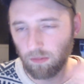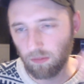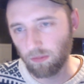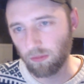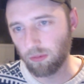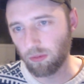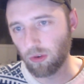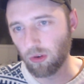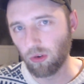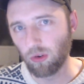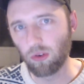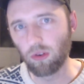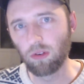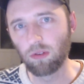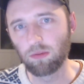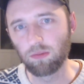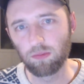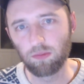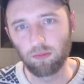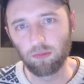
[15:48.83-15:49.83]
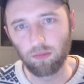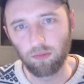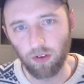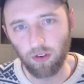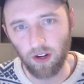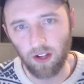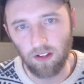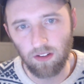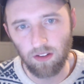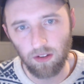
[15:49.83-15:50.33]
the cool
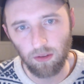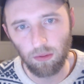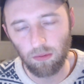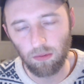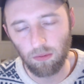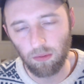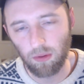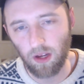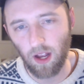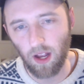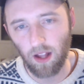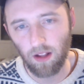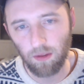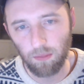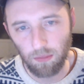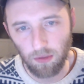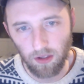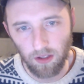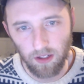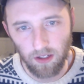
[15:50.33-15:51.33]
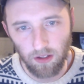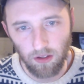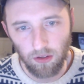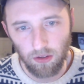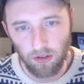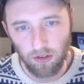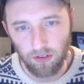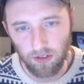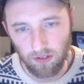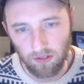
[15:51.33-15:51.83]
friends that we had, the
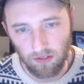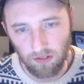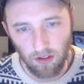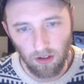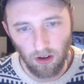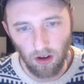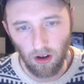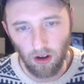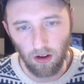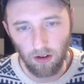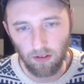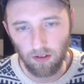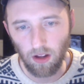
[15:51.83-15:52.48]
millennials and